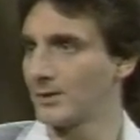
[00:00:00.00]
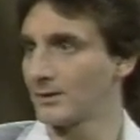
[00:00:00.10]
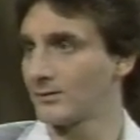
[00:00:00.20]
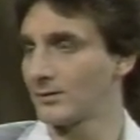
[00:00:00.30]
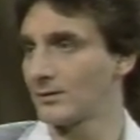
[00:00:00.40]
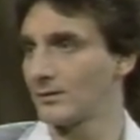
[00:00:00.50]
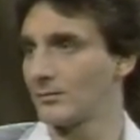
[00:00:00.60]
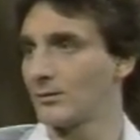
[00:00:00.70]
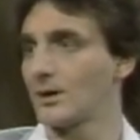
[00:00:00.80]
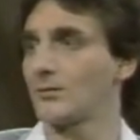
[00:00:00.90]
picked
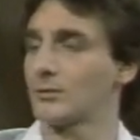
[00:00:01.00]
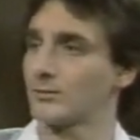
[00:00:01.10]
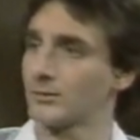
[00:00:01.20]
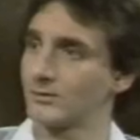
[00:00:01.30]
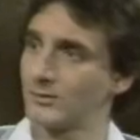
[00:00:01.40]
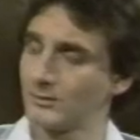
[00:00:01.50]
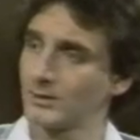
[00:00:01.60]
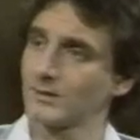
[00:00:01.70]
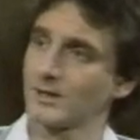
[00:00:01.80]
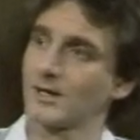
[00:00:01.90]
while we were
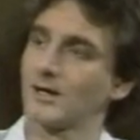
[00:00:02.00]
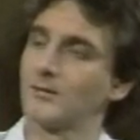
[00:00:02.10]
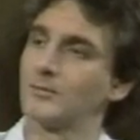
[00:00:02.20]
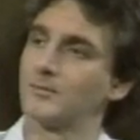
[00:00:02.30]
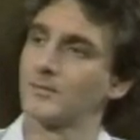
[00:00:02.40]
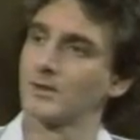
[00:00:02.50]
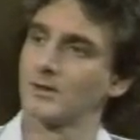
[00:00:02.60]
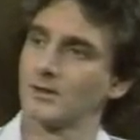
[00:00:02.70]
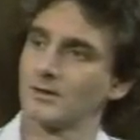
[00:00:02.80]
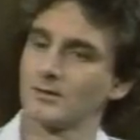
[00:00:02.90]
doing the album,
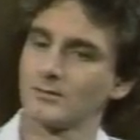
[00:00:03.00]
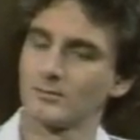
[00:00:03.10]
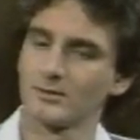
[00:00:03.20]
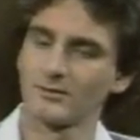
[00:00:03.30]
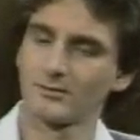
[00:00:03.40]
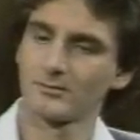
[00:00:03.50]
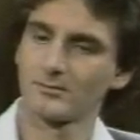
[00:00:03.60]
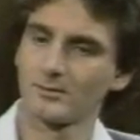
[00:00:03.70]
was